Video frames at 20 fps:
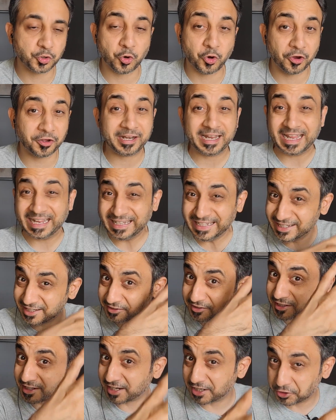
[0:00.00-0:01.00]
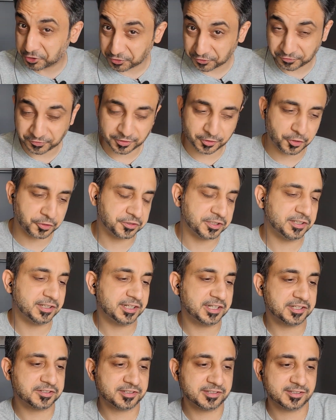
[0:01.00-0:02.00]
or any other kind of
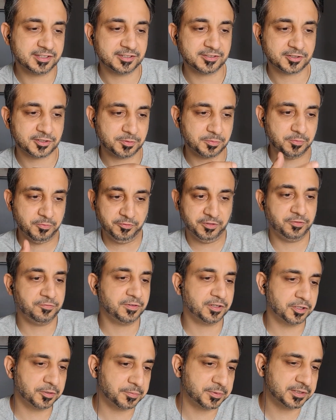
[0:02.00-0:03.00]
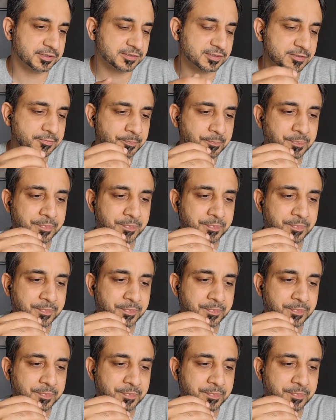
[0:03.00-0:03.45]
authentication system with fingerprints